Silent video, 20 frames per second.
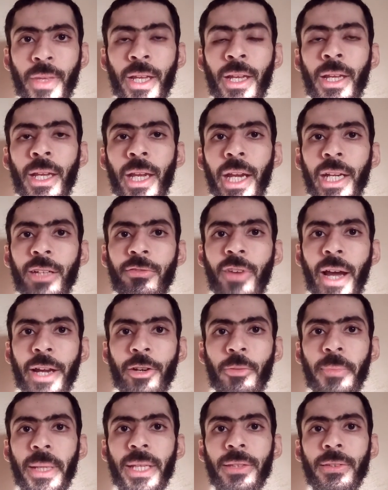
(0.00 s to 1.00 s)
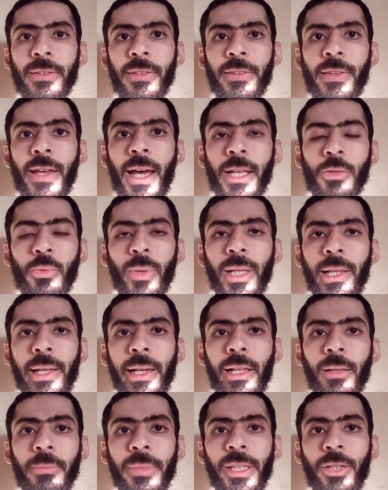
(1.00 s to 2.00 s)
environment that will
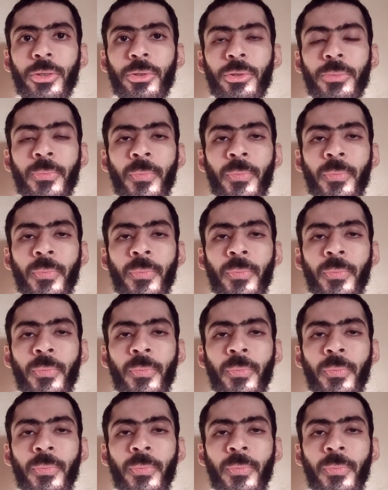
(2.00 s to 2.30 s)
help you